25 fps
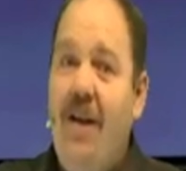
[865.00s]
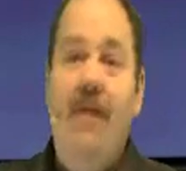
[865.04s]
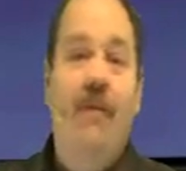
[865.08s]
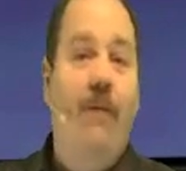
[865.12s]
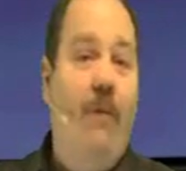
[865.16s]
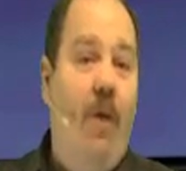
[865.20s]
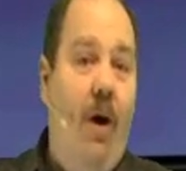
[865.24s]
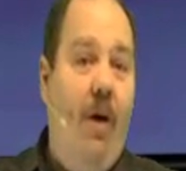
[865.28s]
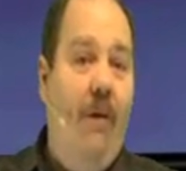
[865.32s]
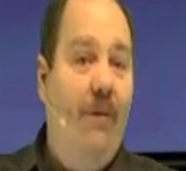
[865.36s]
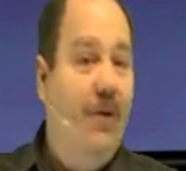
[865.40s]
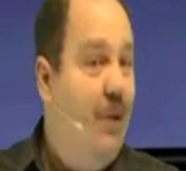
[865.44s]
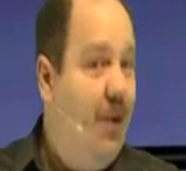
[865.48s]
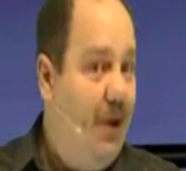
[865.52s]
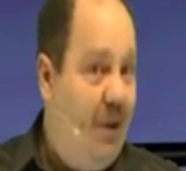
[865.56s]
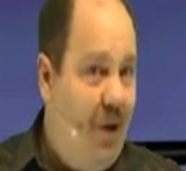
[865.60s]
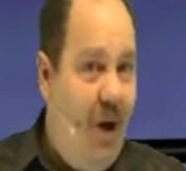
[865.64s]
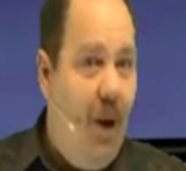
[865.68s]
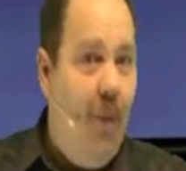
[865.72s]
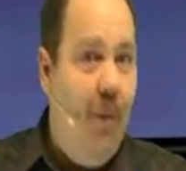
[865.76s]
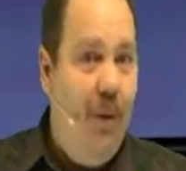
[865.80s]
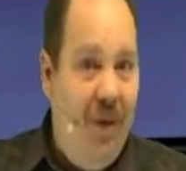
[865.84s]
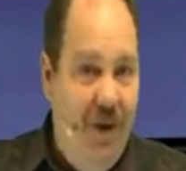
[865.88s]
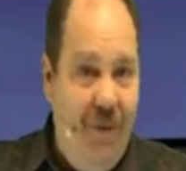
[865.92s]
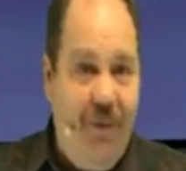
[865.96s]
yet evolved in the
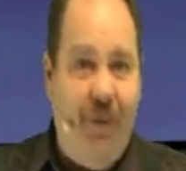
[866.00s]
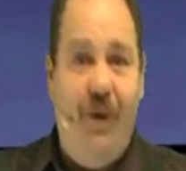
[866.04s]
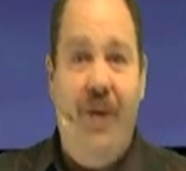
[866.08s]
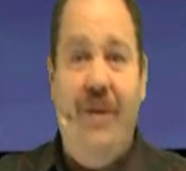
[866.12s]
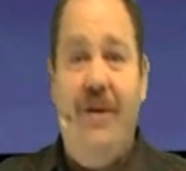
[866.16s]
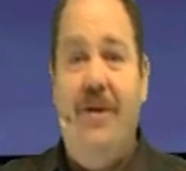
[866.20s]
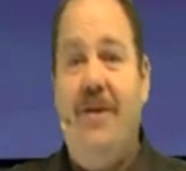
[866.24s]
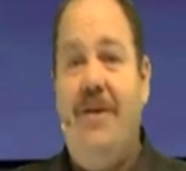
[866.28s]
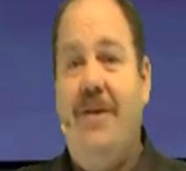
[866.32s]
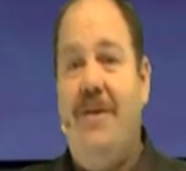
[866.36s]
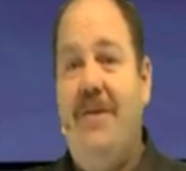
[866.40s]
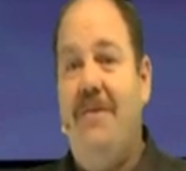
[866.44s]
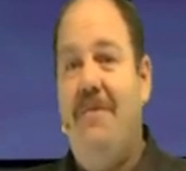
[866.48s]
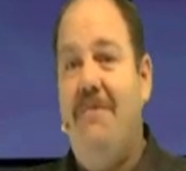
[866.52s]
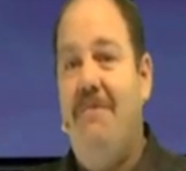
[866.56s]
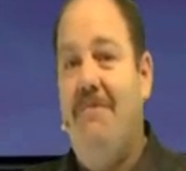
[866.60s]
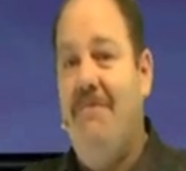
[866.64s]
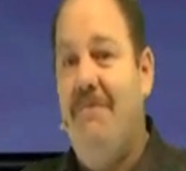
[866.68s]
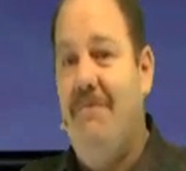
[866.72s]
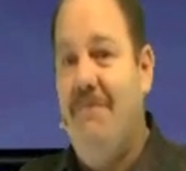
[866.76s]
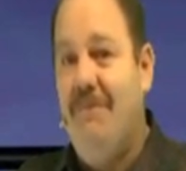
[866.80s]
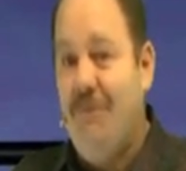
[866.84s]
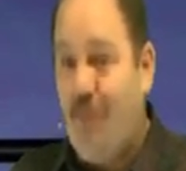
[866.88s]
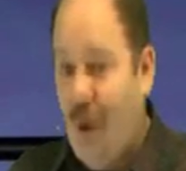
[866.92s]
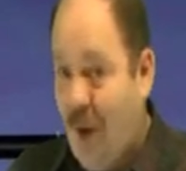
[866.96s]
Carboniferous,
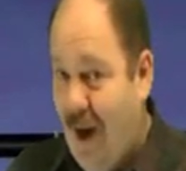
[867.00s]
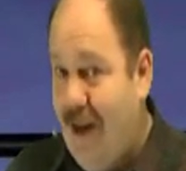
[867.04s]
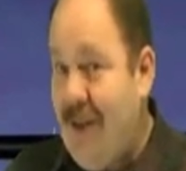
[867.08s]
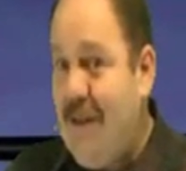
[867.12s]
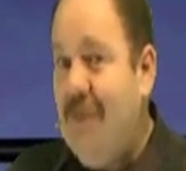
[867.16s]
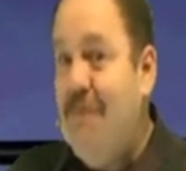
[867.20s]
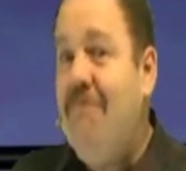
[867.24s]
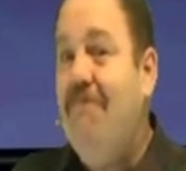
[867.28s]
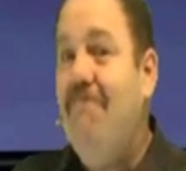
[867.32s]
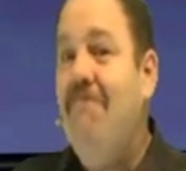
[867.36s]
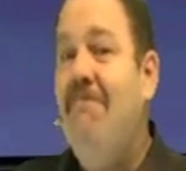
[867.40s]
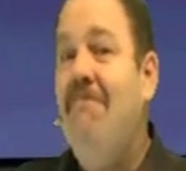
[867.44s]
right?